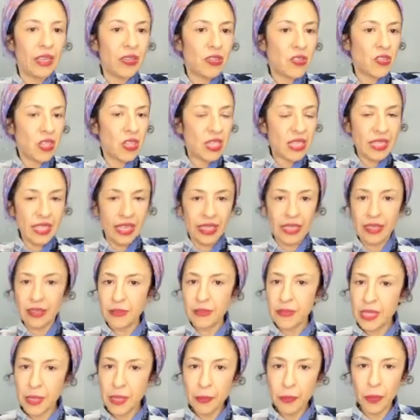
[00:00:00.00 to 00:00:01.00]
It's just like a
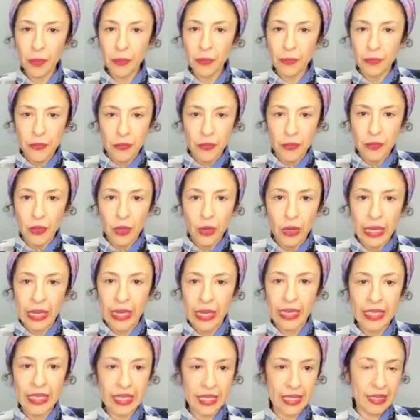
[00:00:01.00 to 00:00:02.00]
simple
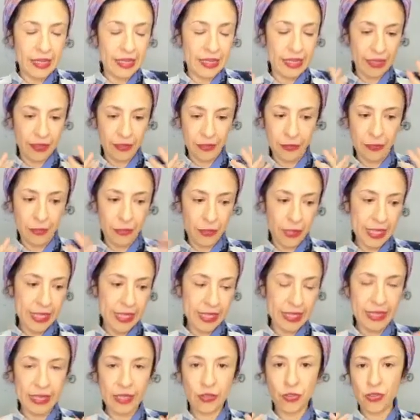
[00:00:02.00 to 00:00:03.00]
cut. It's like, for
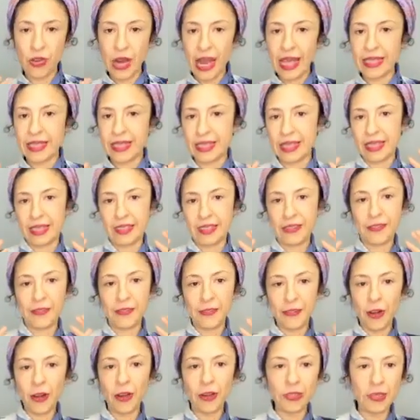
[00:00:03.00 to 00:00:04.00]
instance, a dress is like
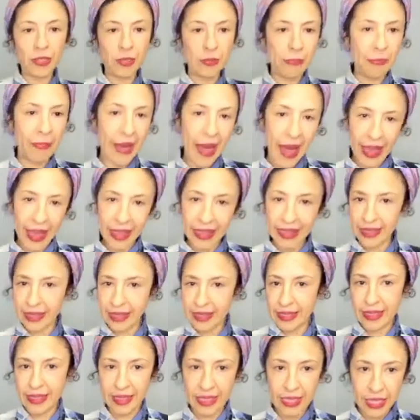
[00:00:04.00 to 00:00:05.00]
front, back, and
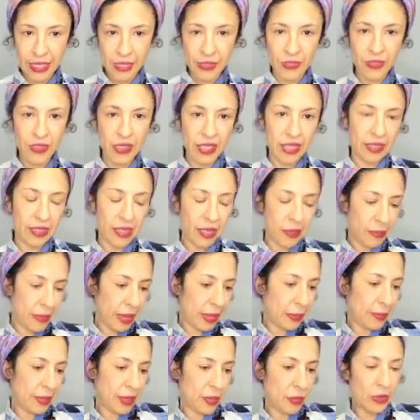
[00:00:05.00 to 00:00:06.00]
the sleeves, and then
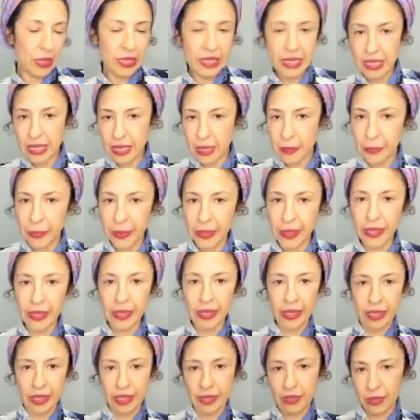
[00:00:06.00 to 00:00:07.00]
might be one
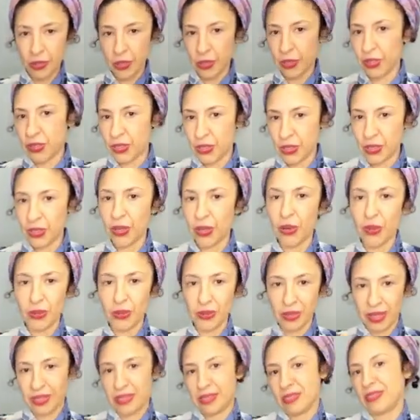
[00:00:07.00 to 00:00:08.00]
zipper, and you're good to
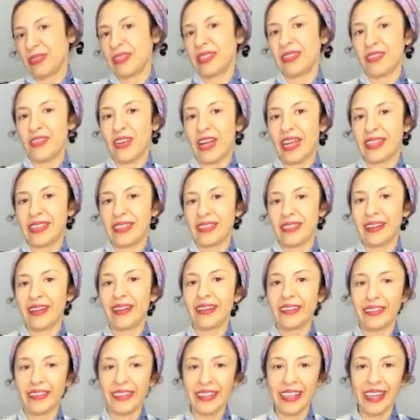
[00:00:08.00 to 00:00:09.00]
go. That's the dress,
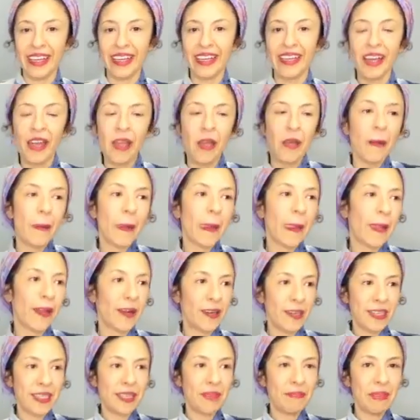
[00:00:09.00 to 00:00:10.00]
okay?
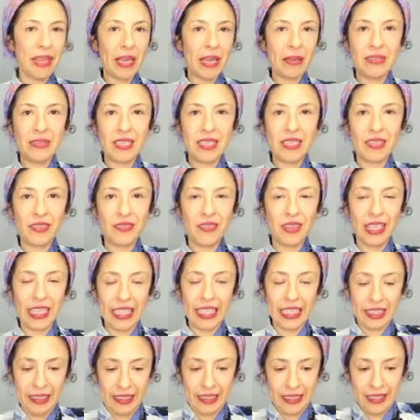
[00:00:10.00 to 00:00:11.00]
Or sometimes it's even
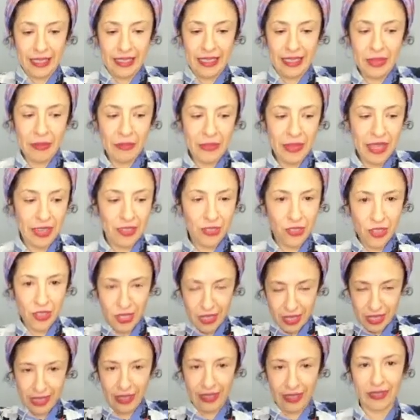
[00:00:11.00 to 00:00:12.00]
like some that you
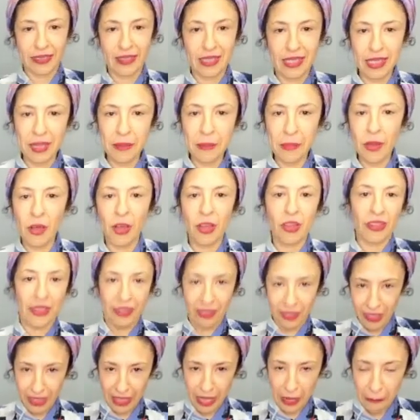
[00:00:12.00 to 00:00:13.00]
just like slip
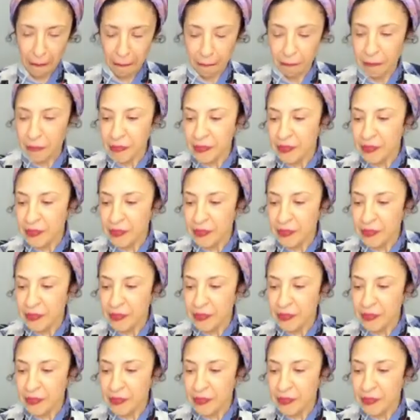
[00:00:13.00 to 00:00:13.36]
on, okay?